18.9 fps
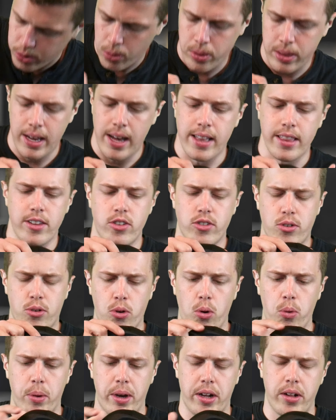only on the
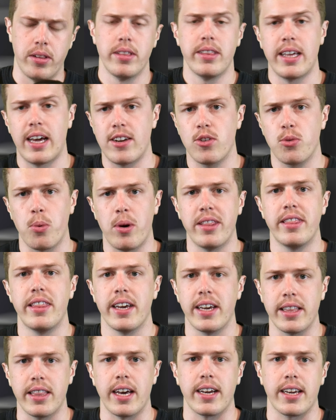scroll wheel. That is one
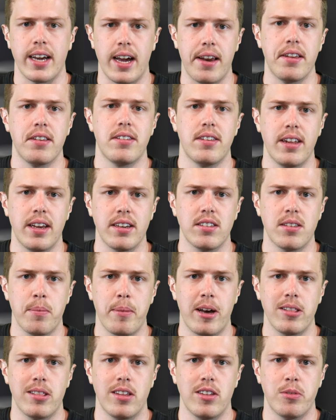thing that kind of stinks
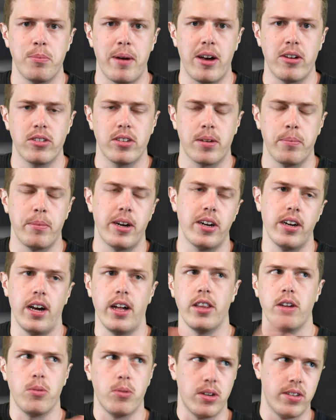about this mouse compared to
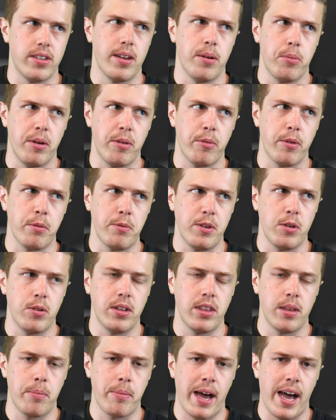other ones that we've reviewed in
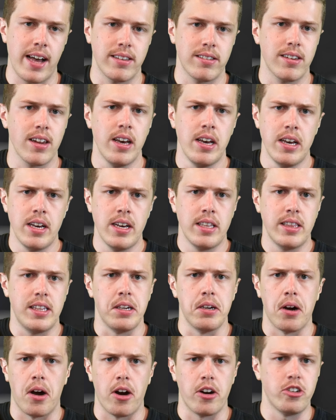the past. The
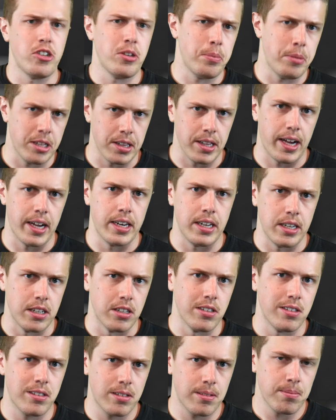RGB lighting
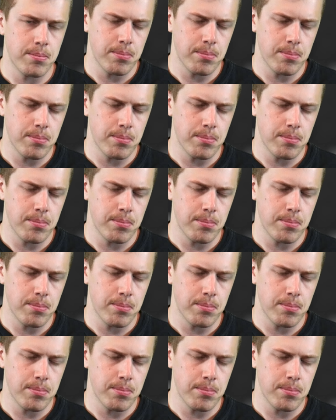is